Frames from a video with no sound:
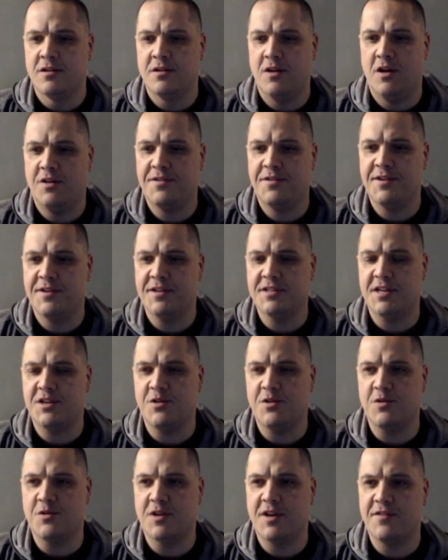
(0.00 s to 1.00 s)
All things that
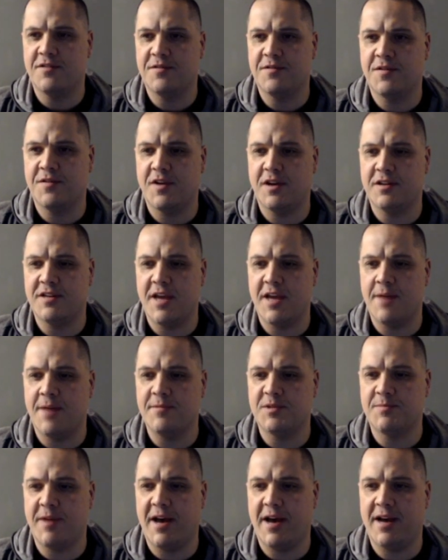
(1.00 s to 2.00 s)
don't give
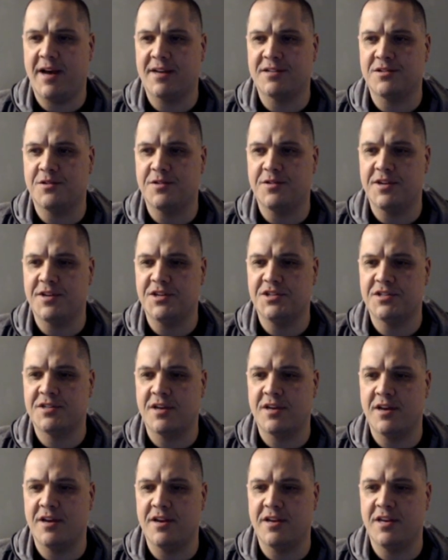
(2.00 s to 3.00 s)
damage back, so they just
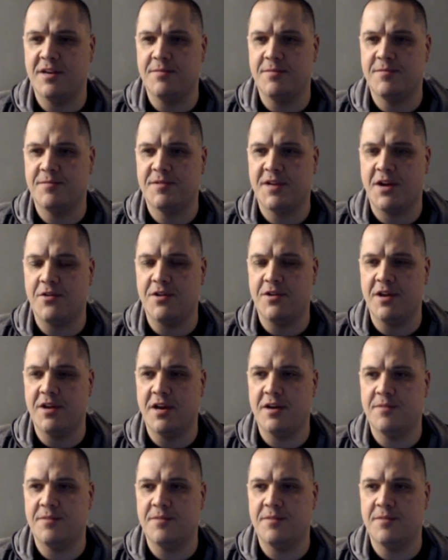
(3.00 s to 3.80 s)
kind of keep tearing you up.